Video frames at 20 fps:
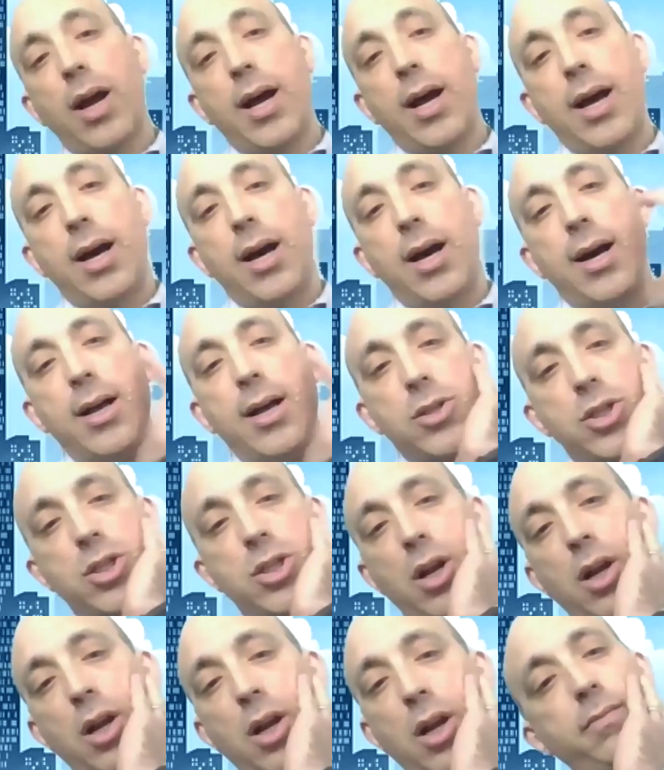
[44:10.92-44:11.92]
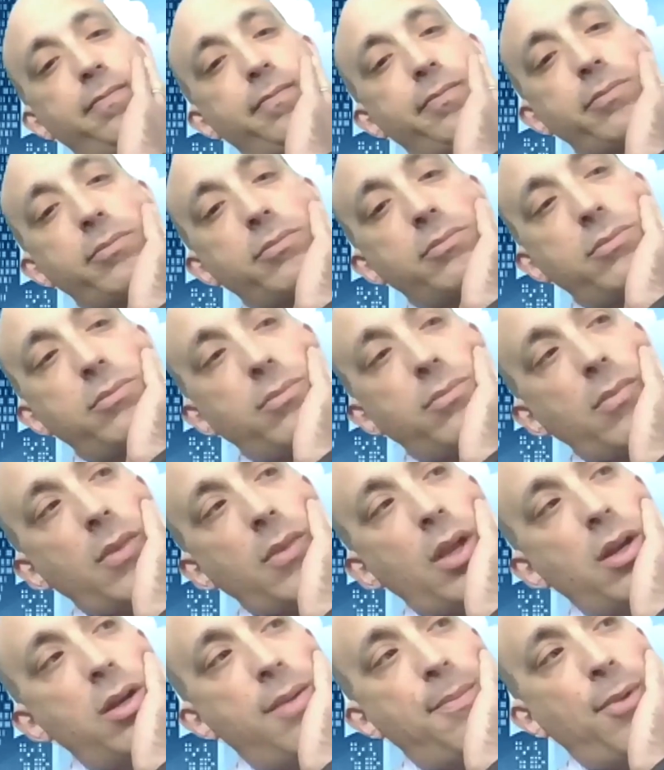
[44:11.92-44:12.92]
I'll start.
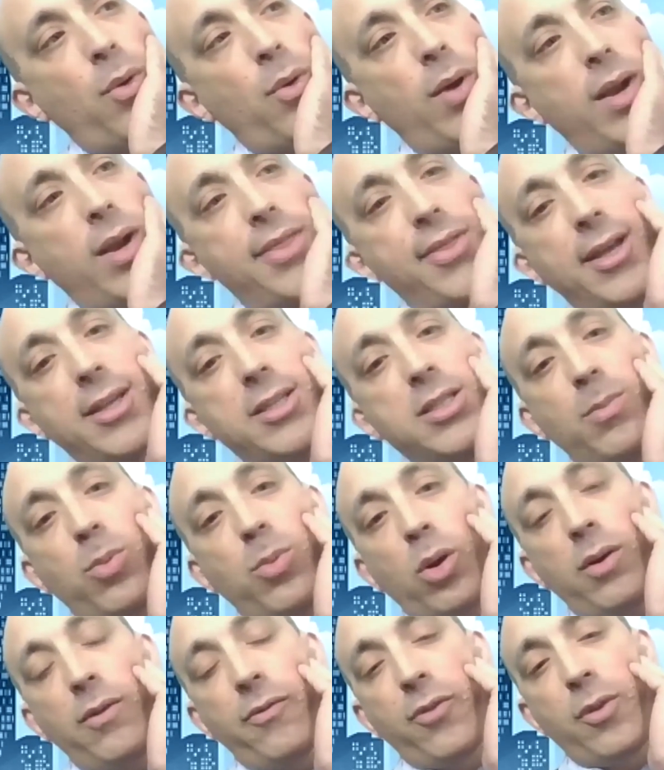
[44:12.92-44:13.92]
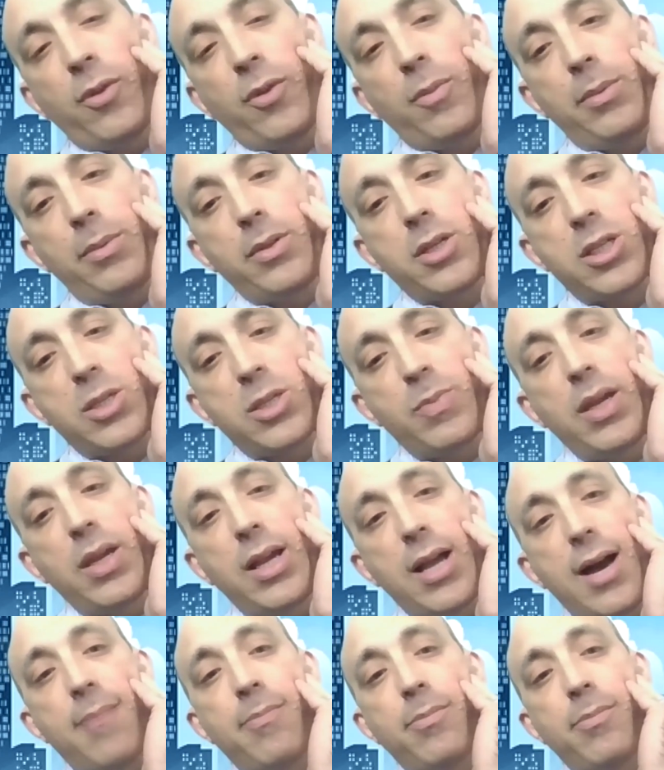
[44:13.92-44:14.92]
Number one, I think it's important for people to speak
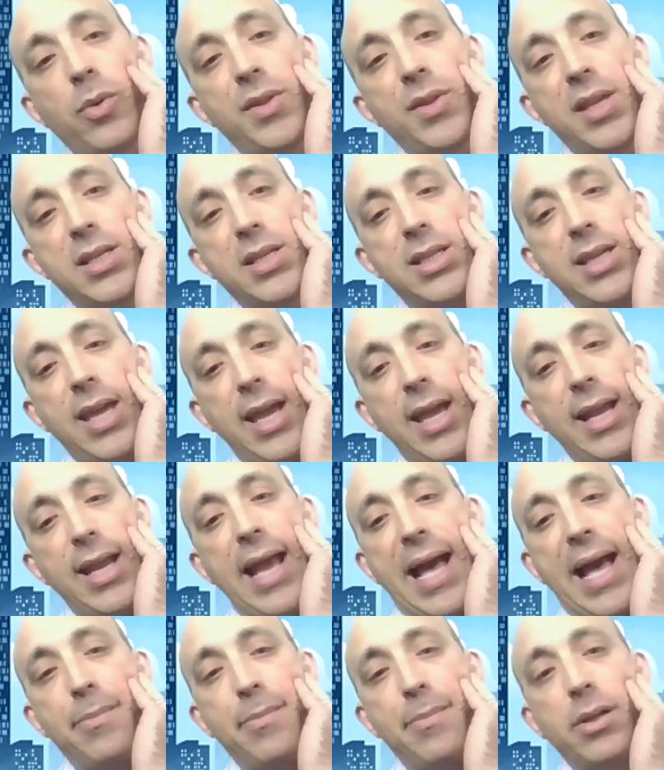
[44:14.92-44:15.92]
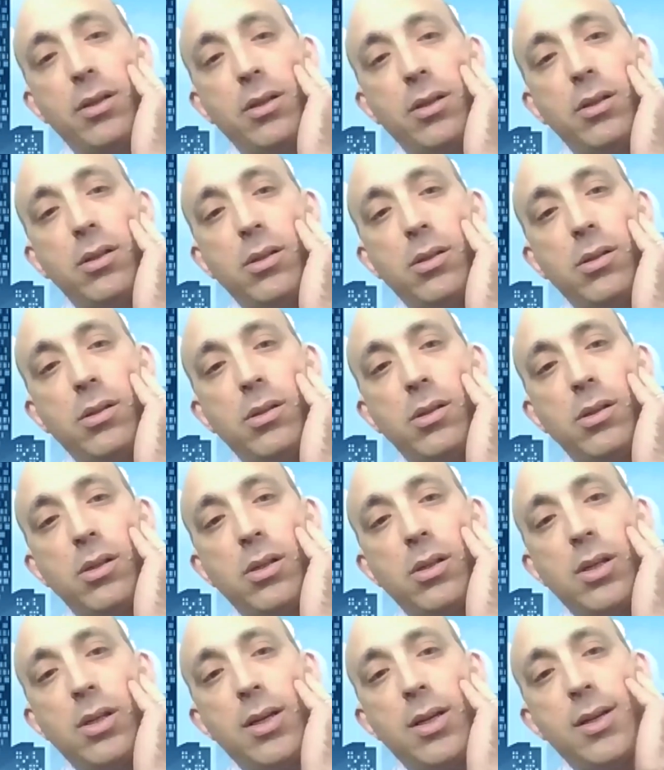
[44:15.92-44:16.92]
up when they see hate happen.
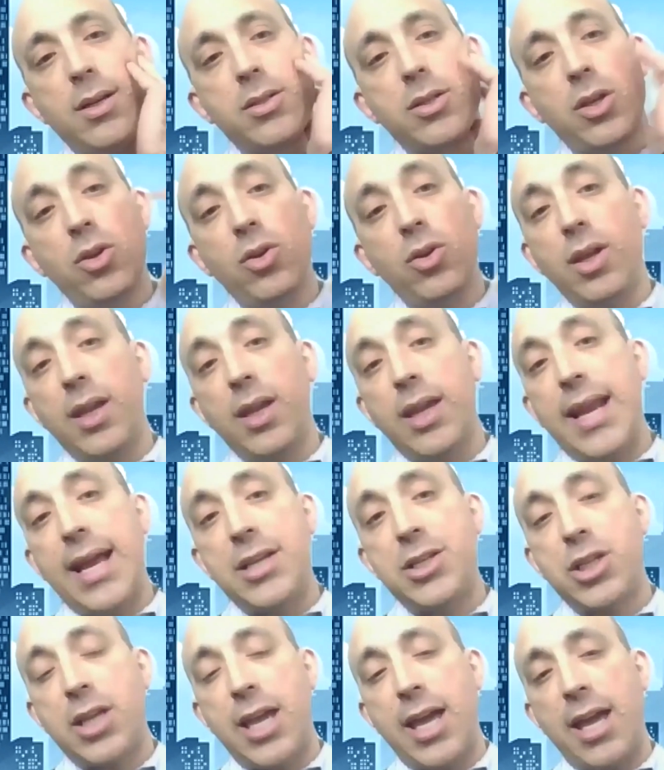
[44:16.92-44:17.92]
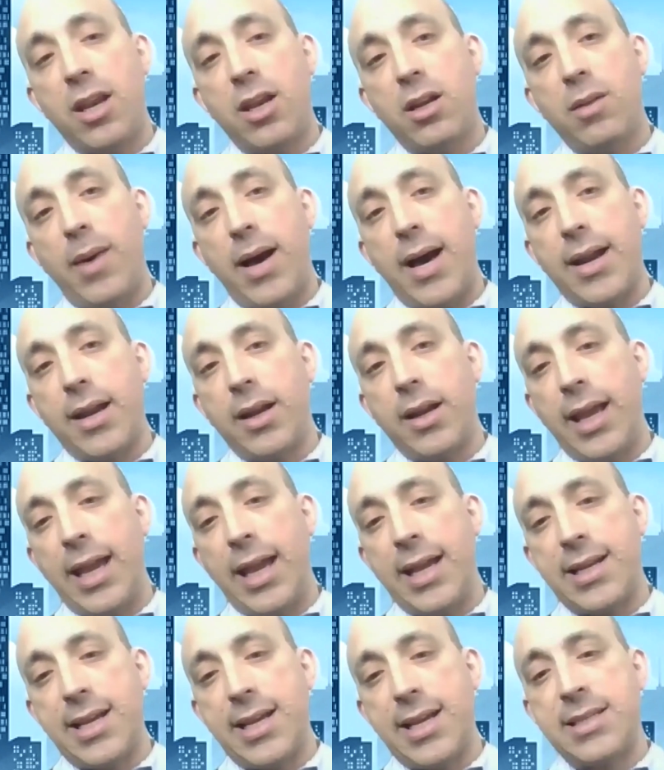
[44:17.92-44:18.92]
So you can get educated about it.
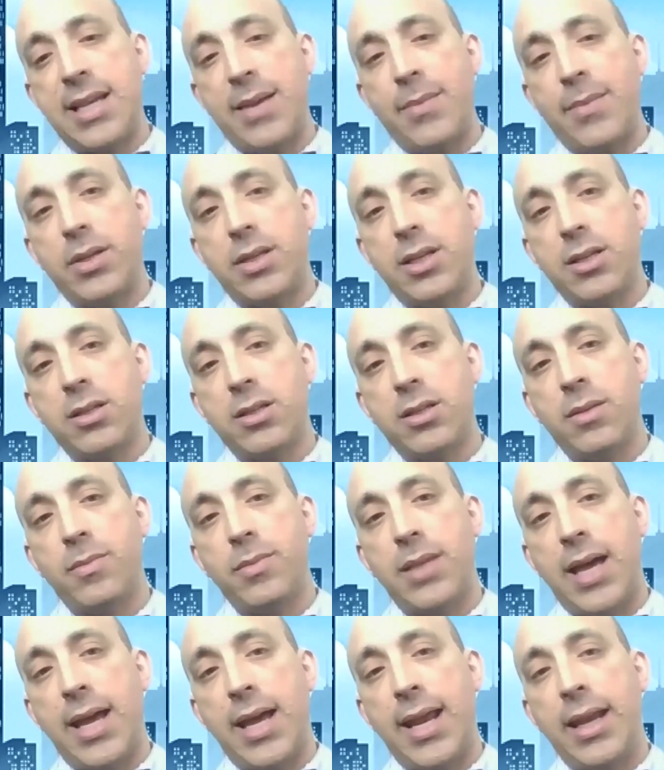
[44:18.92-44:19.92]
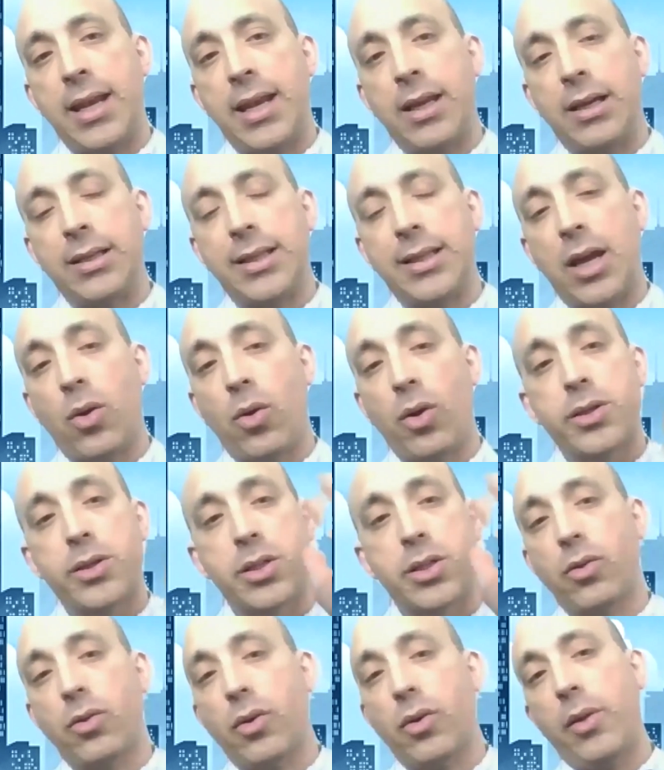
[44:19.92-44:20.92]
Antisemitism.adl.org is
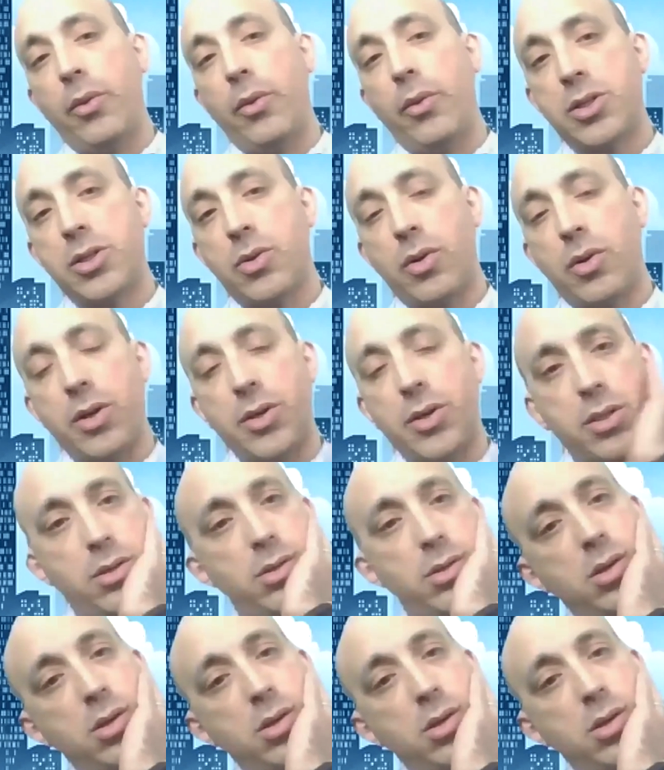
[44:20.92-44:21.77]
a great resource.